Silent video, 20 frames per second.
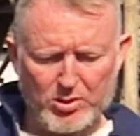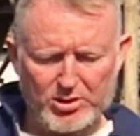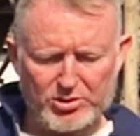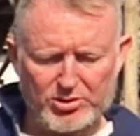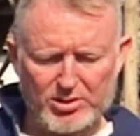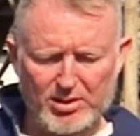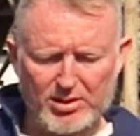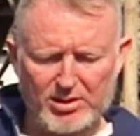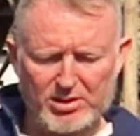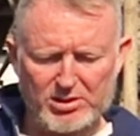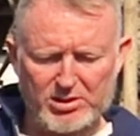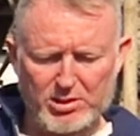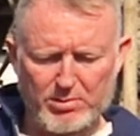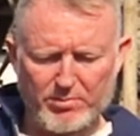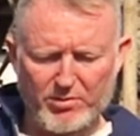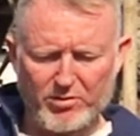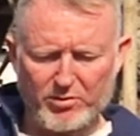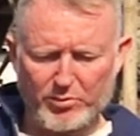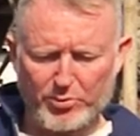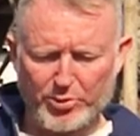question is to
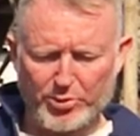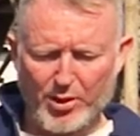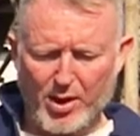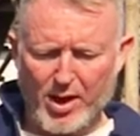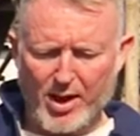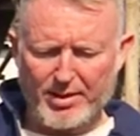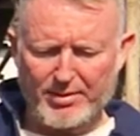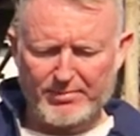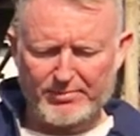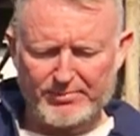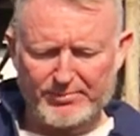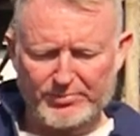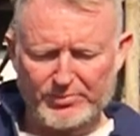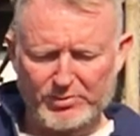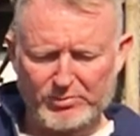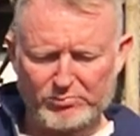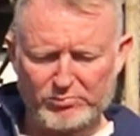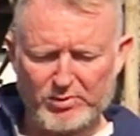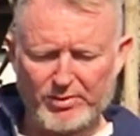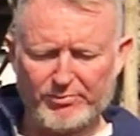provoke thought,
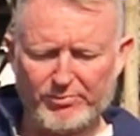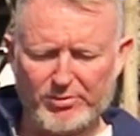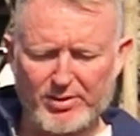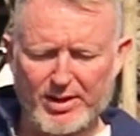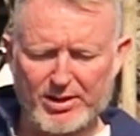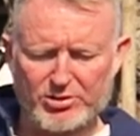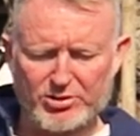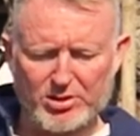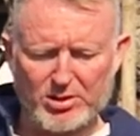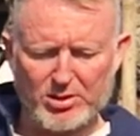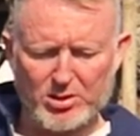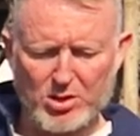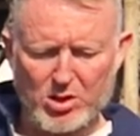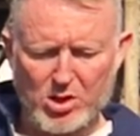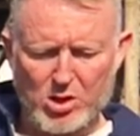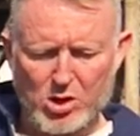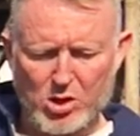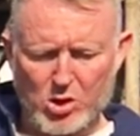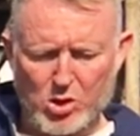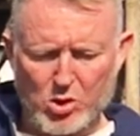reflection,
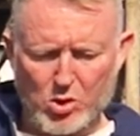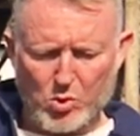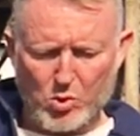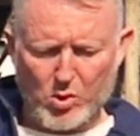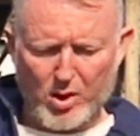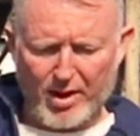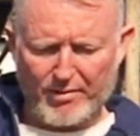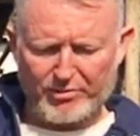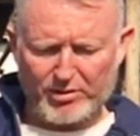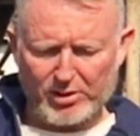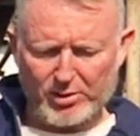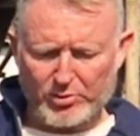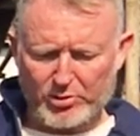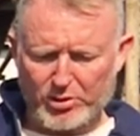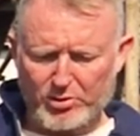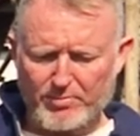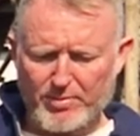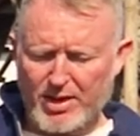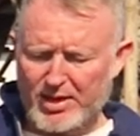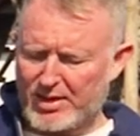or have the
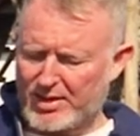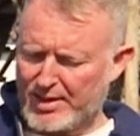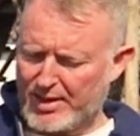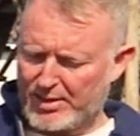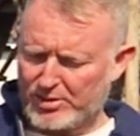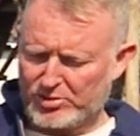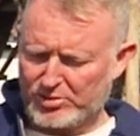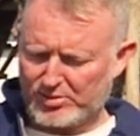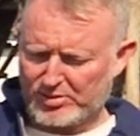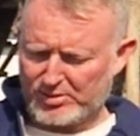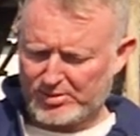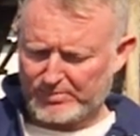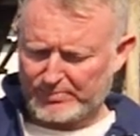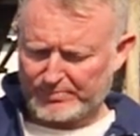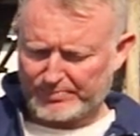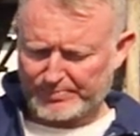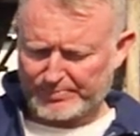learner make connections.